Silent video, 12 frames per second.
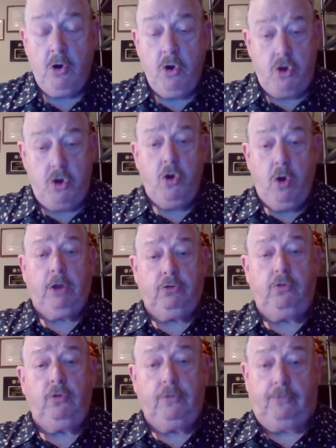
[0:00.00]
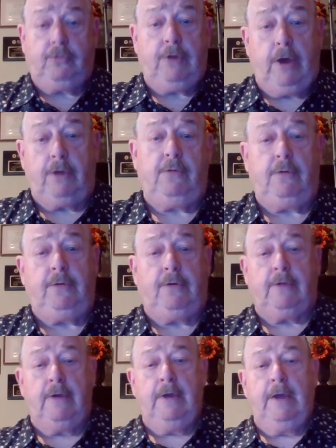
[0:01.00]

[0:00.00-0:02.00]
Well, you got to do this. You got to do this.